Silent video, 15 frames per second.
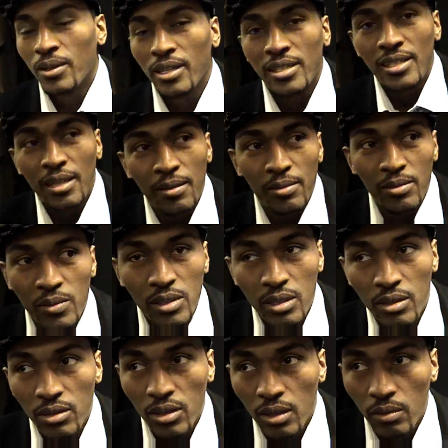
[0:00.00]
Willie Sims, what's
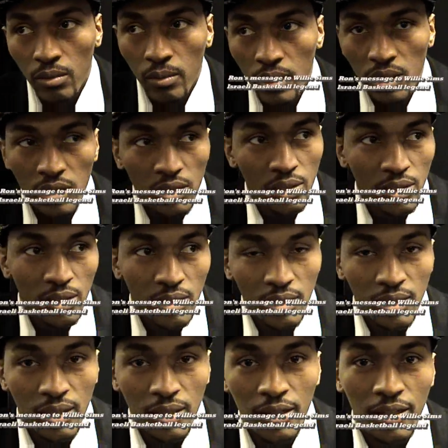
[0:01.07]
going on? We miss you.
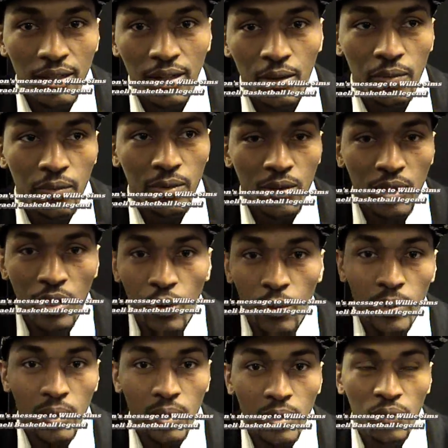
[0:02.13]
Uh, hopefully,
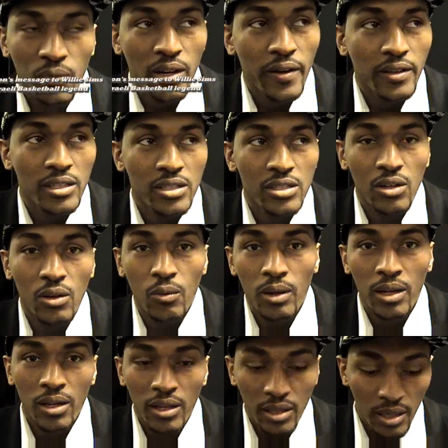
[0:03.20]
hope, hopefully everything's going
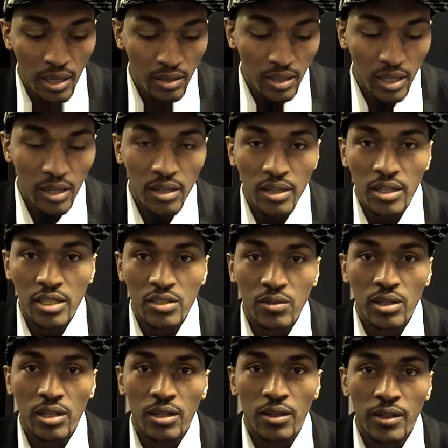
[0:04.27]
well out there in
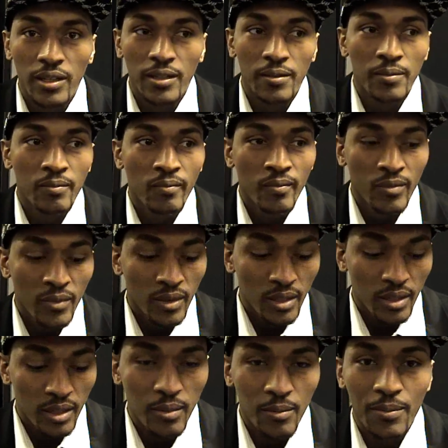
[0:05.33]
Israel, and
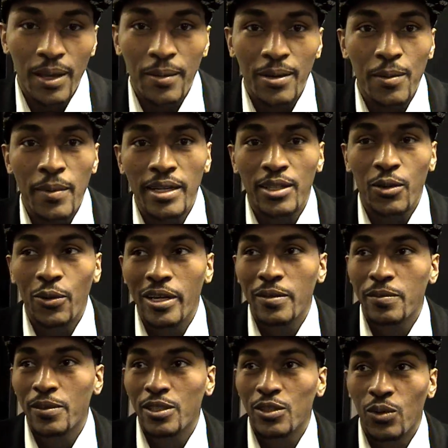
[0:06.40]
um, maybe come back to
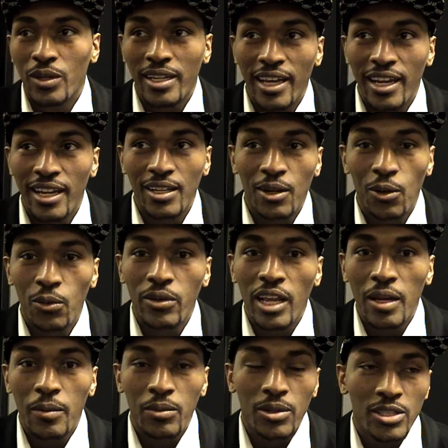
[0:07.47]
Queensbridge one day. The whole
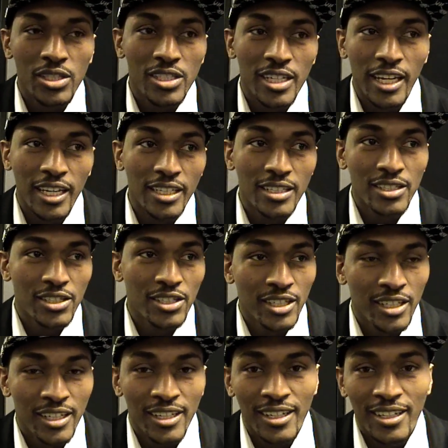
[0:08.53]
neighborhood's
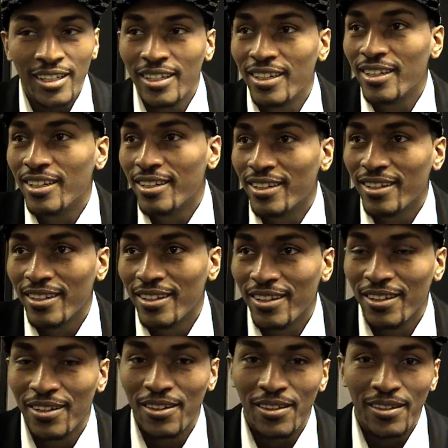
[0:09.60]
changed. Uh,
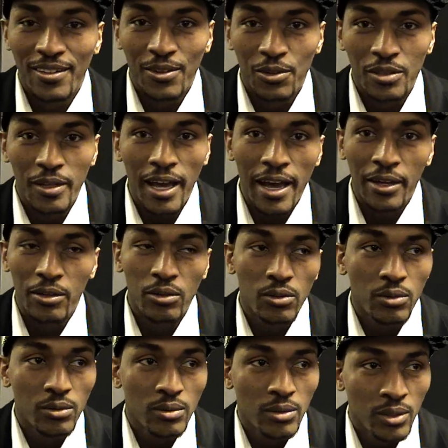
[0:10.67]
you know, he was an
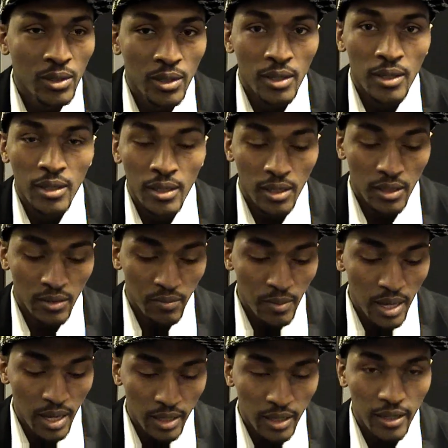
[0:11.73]
idol of
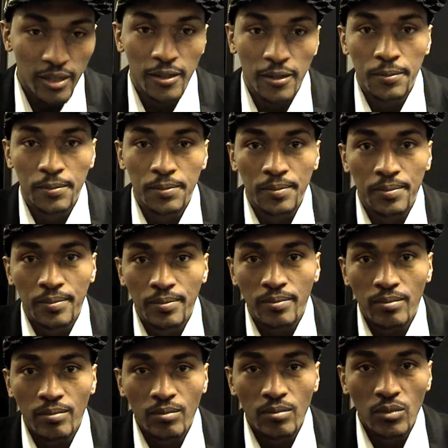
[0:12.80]
mine, and um,
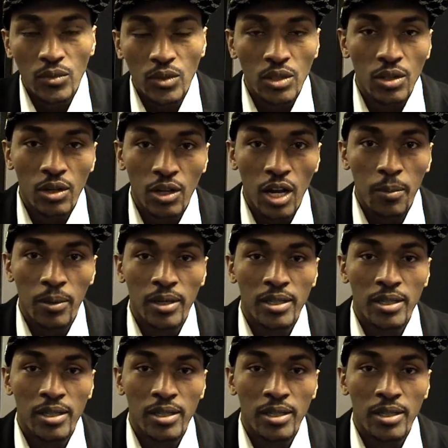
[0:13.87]
you know, God